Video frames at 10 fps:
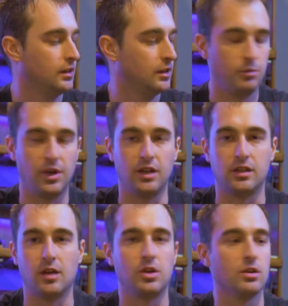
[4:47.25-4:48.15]
Bad
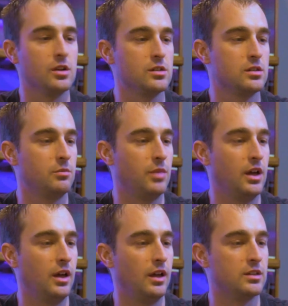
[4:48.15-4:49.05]
timing, Chris.
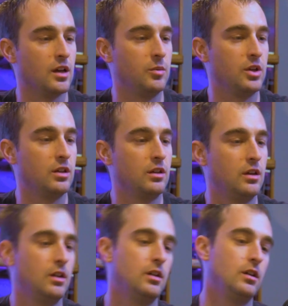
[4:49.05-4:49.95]
Bad timing.
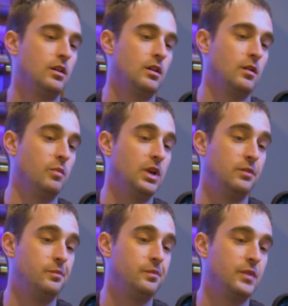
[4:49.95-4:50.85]
But,
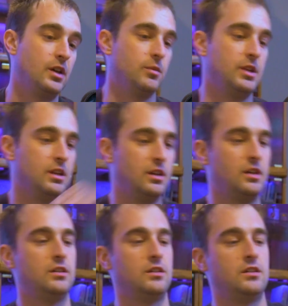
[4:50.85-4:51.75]
I mean,
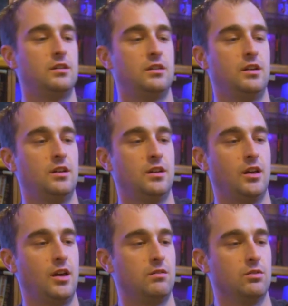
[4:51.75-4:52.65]
I
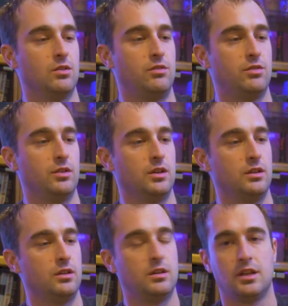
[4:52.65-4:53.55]
haven't refilled it,
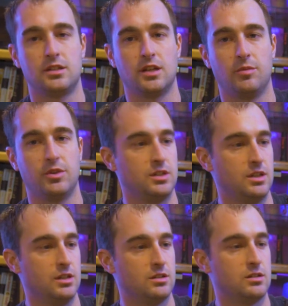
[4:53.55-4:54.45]
and that's how much it
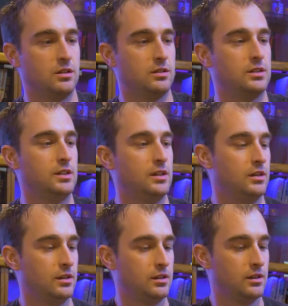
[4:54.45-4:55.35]
is, so
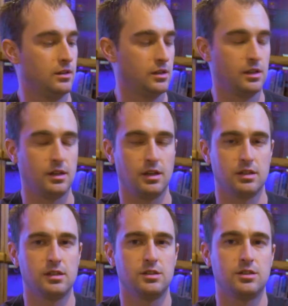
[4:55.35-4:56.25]
I
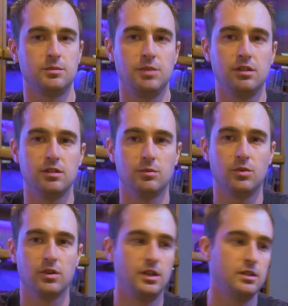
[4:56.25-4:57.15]
guess I should be using
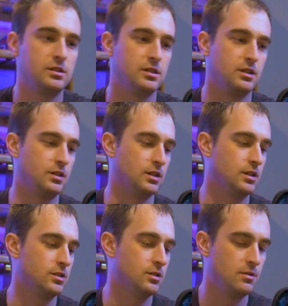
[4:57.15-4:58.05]
more hand
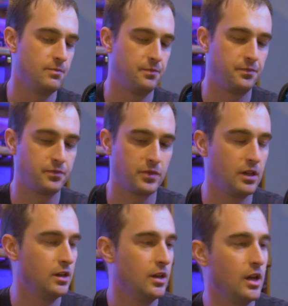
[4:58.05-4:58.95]
sanitizer.
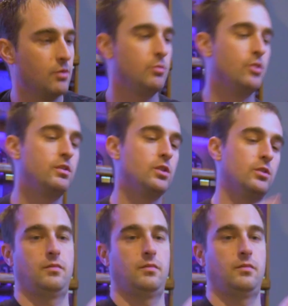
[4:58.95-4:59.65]
Anyway, moving on.